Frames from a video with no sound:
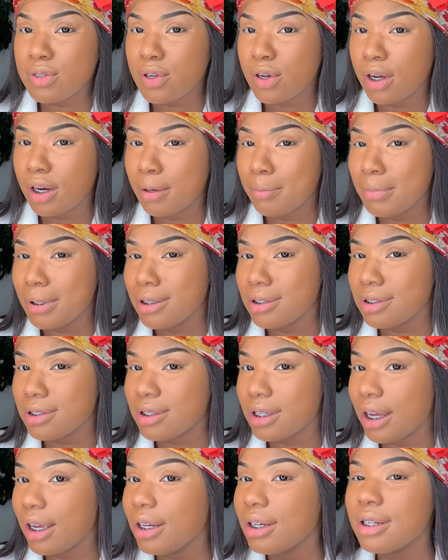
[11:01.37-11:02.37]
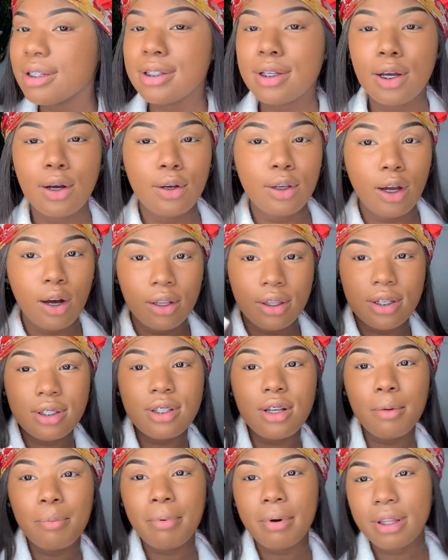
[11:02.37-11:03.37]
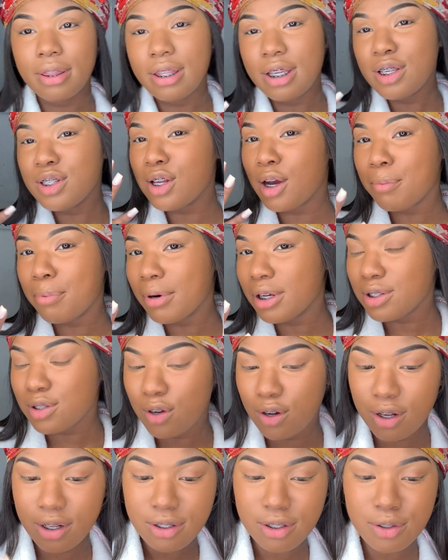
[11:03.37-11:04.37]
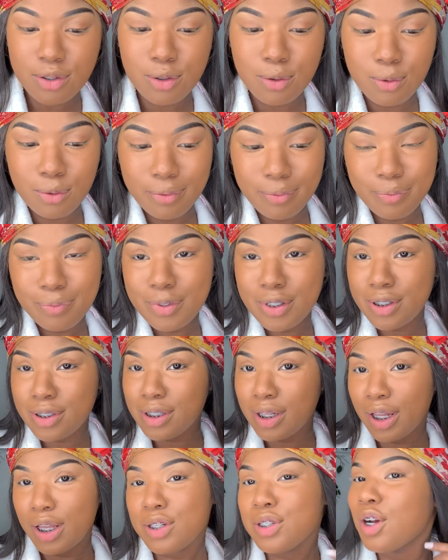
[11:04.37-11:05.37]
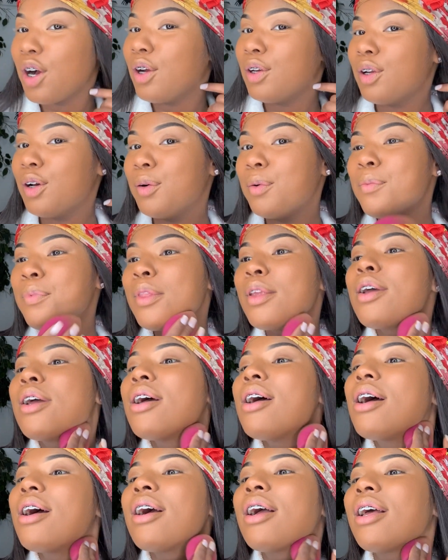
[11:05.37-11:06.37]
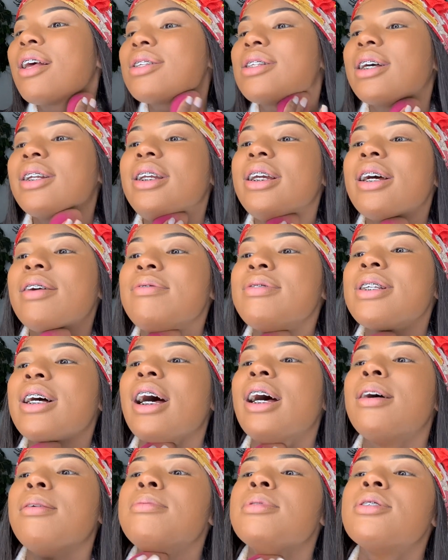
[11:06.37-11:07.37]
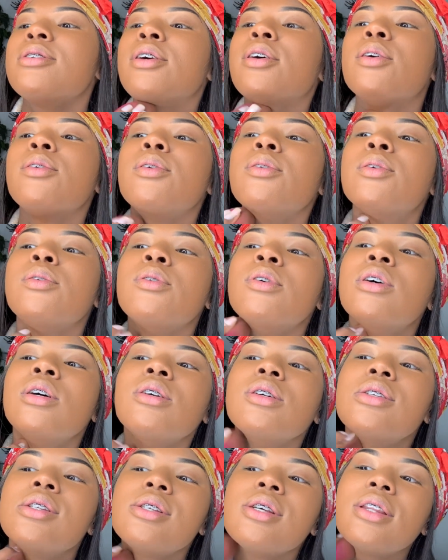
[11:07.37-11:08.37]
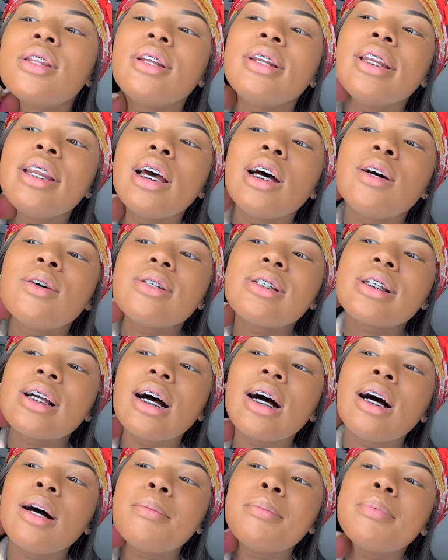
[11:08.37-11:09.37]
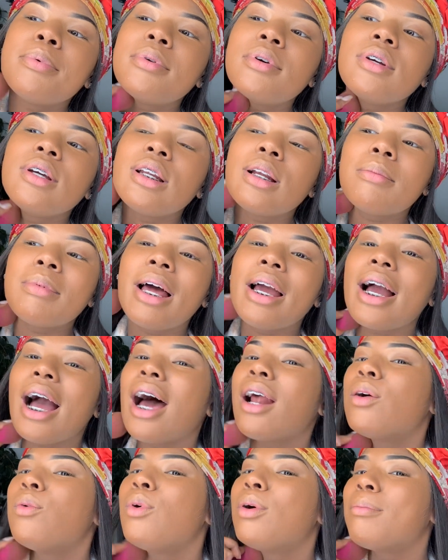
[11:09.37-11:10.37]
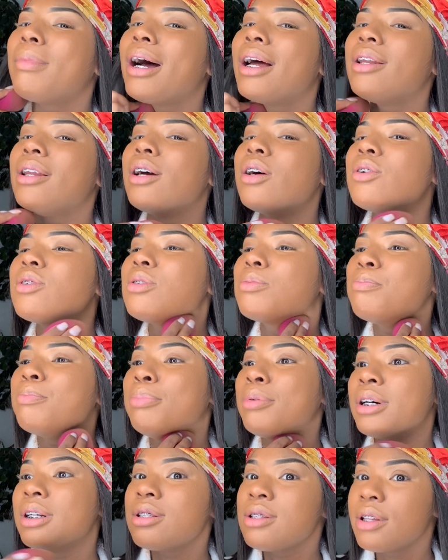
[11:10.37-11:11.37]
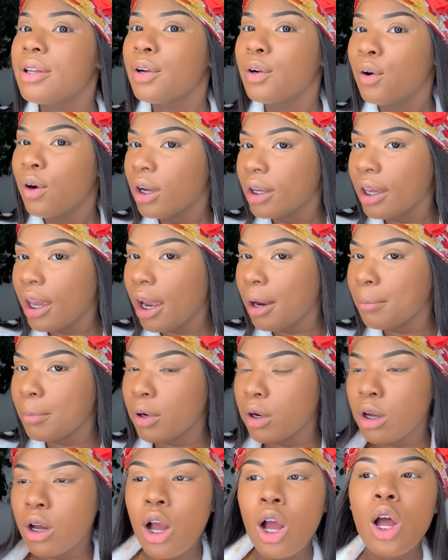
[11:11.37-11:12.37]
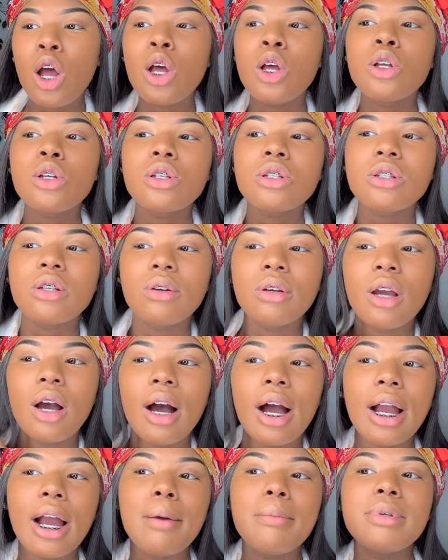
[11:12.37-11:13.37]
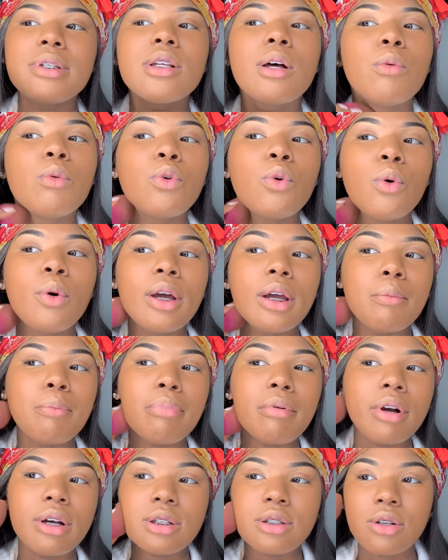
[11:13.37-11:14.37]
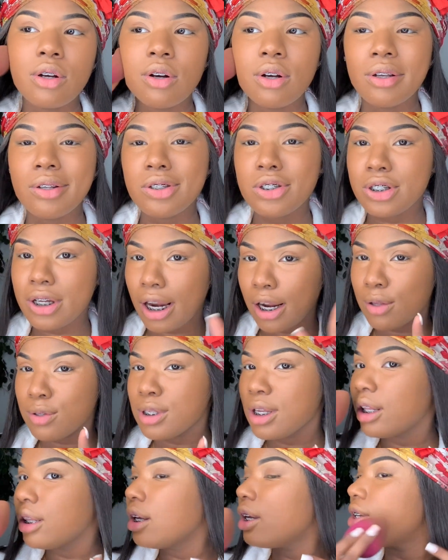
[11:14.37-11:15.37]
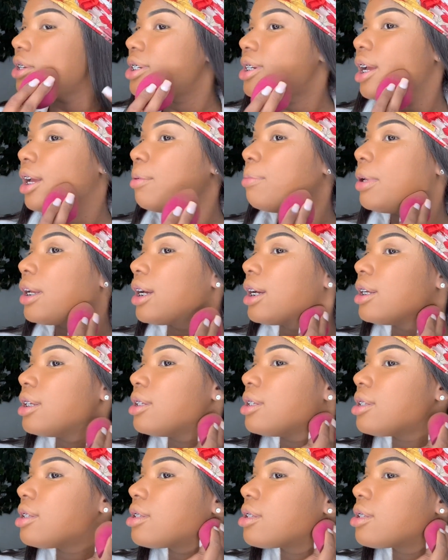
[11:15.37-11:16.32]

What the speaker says: gonna be stained as hell, y'all. These are press-ons too, just to let y'all know, because I didn't have time to go to the nail shop, and I'm like, I don't want my nails busted on camera. So y'all, I got me some quick press-ons. Shout out to Lil J, because